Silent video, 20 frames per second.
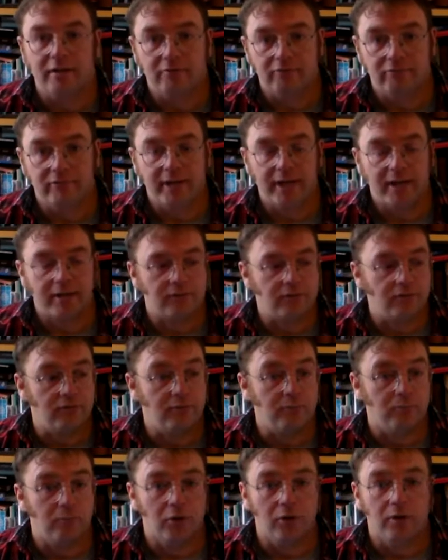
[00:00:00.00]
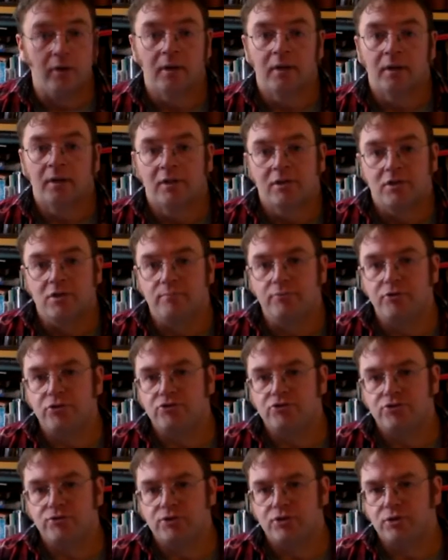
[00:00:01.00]
reactors in one, to
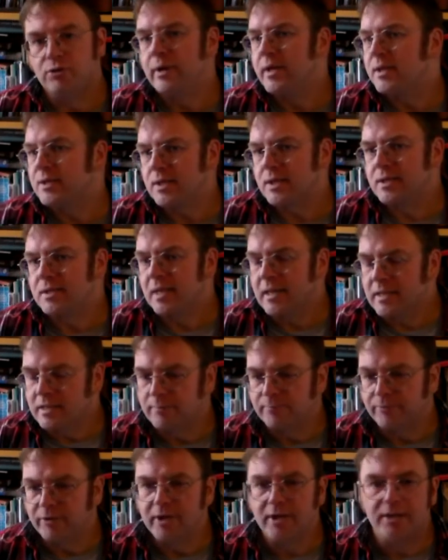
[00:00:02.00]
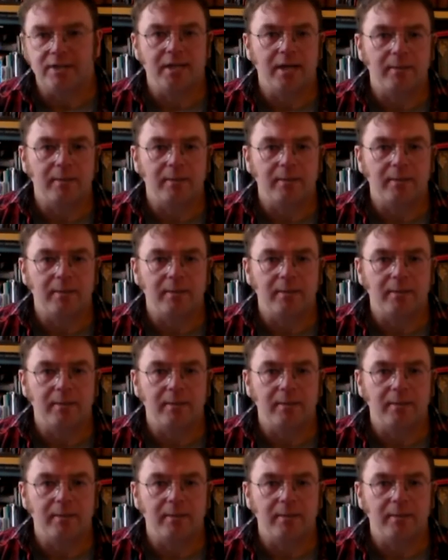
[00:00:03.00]
produce USS Enterprise.